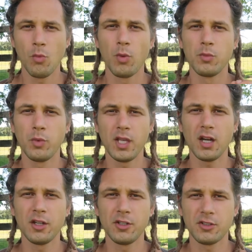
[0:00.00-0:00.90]
When
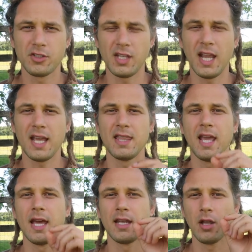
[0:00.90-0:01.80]
we understand
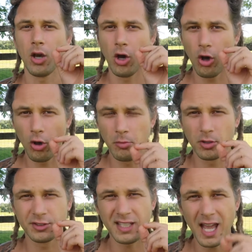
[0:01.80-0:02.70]
that
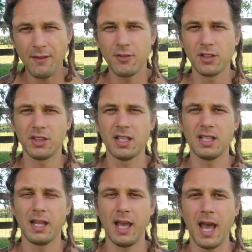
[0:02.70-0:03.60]
almost
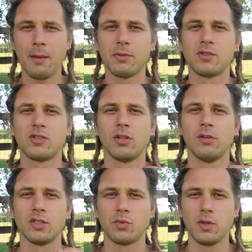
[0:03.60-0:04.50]
everything that happens
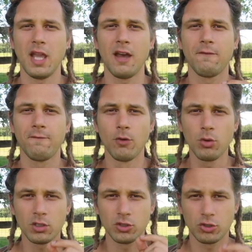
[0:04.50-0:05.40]
to us we have
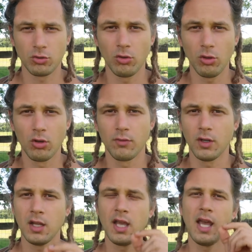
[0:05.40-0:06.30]
full control
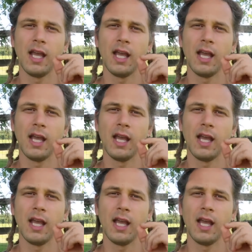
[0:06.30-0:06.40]
over